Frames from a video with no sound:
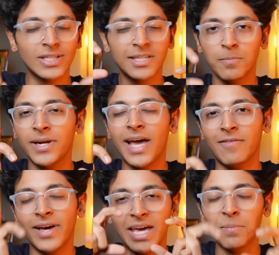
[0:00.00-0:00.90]
can simply
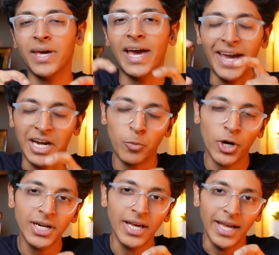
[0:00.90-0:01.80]
have an API
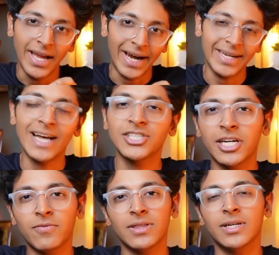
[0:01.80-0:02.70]
endpoint, attach
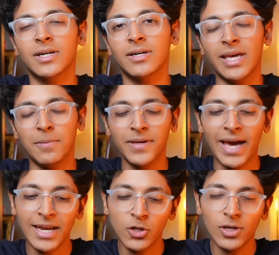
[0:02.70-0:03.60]
it with the API,
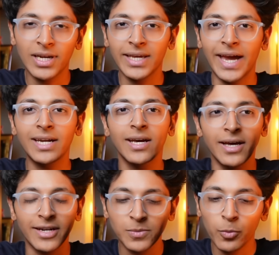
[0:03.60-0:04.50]
and you can get
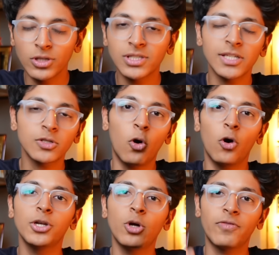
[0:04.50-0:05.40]
responses
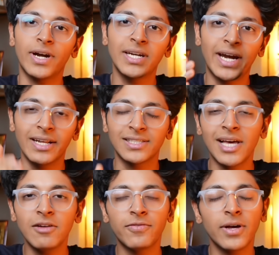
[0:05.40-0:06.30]
on your front end
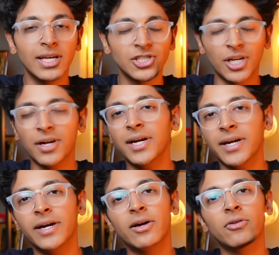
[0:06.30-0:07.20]
itself
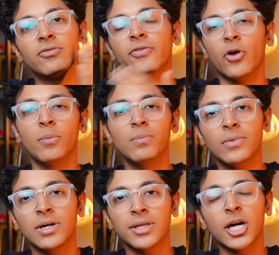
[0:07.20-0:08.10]
generated from
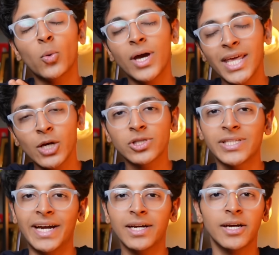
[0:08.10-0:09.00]
the query you
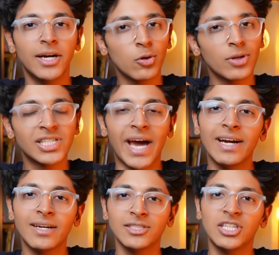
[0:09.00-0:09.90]
sent to the
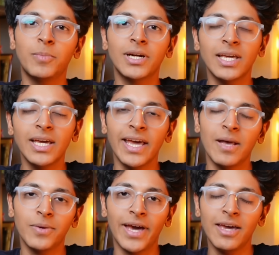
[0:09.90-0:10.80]
ChatGPT
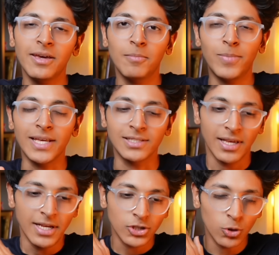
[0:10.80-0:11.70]
API place.
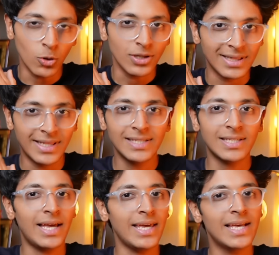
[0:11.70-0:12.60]
So
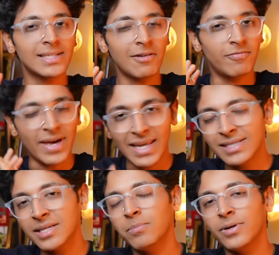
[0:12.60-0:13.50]
this is a very
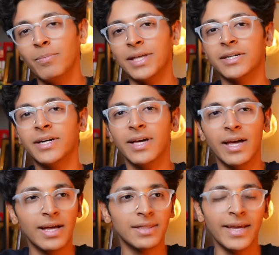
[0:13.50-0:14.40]
simple method.
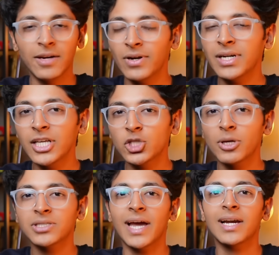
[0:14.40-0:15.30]
It will teach you
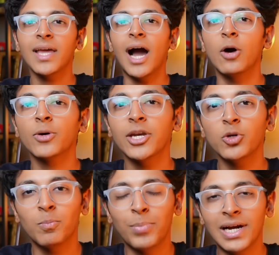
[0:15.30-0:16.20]
exactly how can
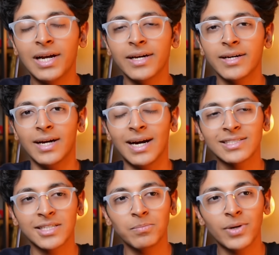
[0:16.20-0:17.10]
you build a
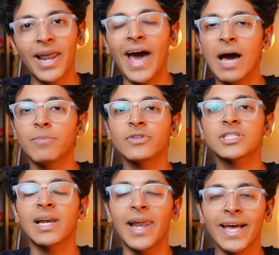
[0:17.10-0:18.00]
simple app
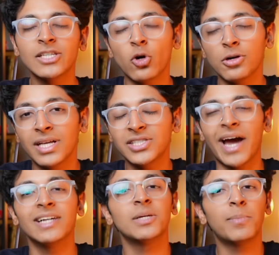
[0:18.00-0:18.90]
which relies on the
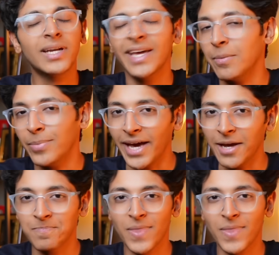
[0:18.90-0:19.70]
ChatGPT API.